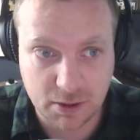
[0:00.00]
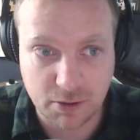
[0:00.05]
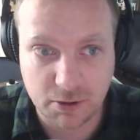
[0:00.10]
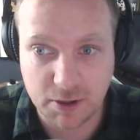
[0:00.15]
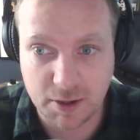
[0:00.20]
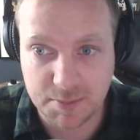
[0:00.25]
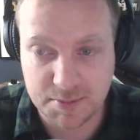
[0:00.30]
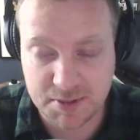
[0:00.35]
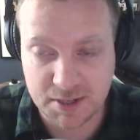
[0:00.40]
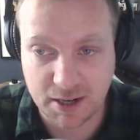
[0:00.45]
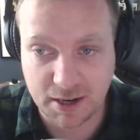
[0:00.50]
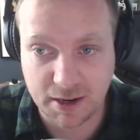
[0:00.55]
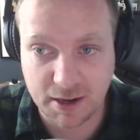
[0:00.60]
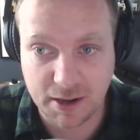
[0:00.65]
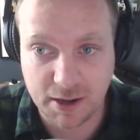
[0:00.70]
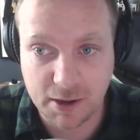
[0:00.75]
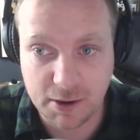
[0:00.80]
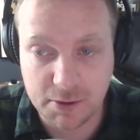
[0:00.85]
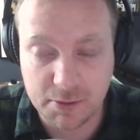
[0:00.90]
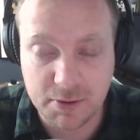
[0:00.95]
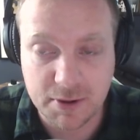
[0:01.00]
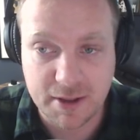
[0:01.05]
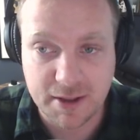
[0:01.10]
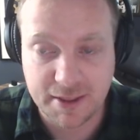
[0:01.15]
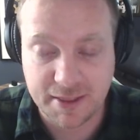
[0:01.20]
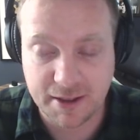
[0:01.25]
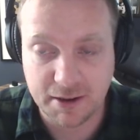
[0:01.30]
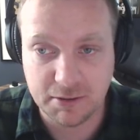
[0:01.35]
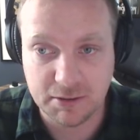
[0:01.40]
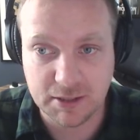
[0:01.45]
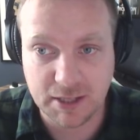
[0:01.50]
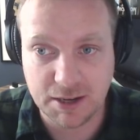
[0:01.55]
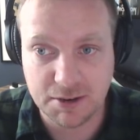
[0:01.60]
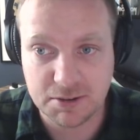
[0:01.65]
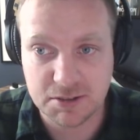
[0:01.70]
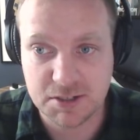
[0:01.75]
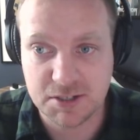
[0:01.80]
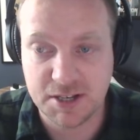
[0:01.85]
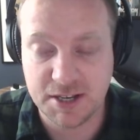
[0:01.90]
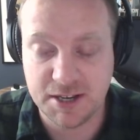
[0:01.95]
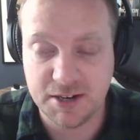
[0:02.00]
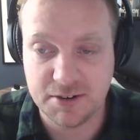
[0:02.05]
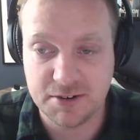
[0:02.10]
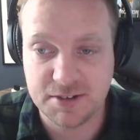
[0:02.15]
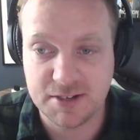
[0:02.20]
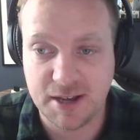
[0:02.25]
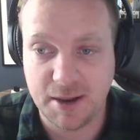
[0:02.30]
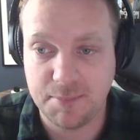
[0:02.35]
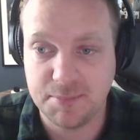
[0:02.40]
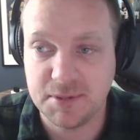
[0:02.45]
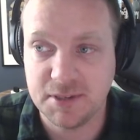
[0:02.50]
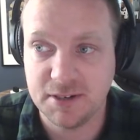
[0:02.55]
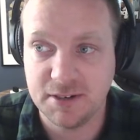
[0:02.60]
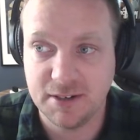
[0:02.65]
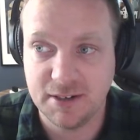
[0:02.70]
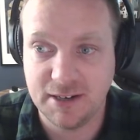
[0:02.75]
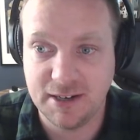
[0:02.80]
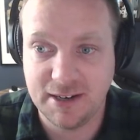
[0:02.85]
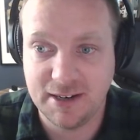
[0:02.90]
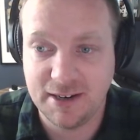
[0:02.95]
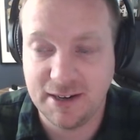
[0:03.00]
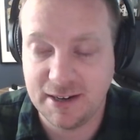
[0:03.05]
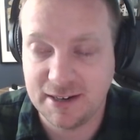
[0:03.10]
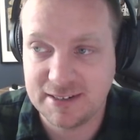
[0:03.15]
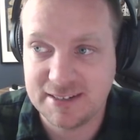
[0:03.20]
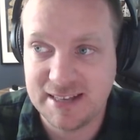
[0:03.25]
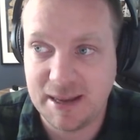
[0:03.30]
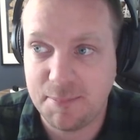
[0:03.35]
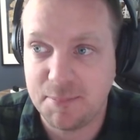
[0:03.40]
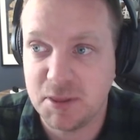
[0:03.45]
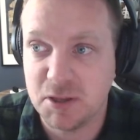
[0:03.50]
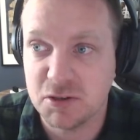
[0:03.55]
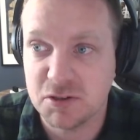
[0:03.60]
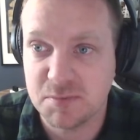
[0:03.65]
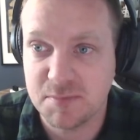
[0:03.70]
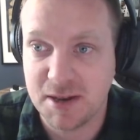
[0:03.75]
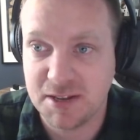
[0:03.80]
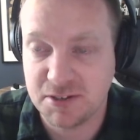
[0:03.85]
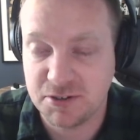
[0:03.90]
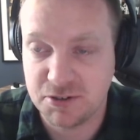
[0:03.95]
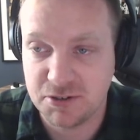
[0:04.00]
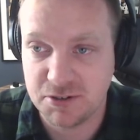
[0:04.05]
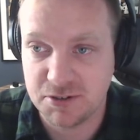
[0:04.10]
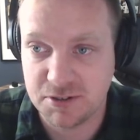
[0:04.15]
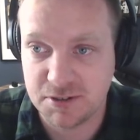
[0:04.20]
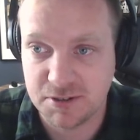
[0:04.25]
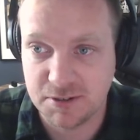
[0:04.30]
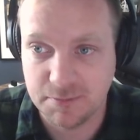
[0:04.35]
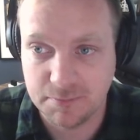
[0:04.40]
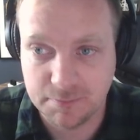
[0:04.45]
code up Socket.io that will allow us to intercept and accept those messages.